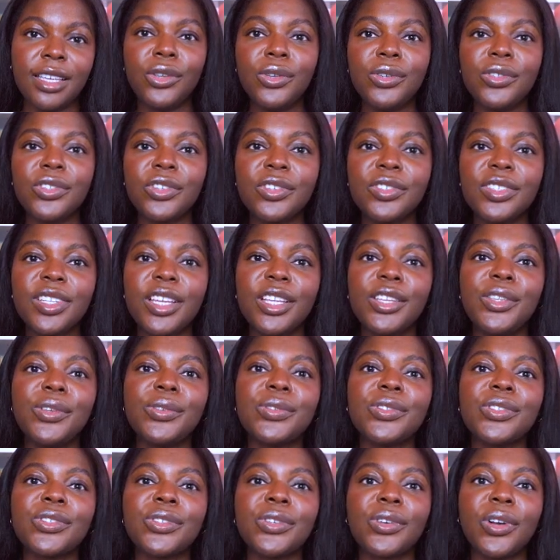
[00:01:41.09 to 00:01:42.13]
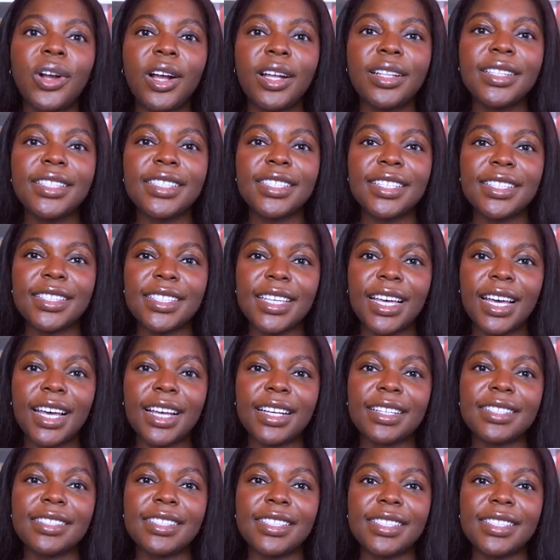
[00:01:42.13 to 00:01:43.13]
Users can use cron syntax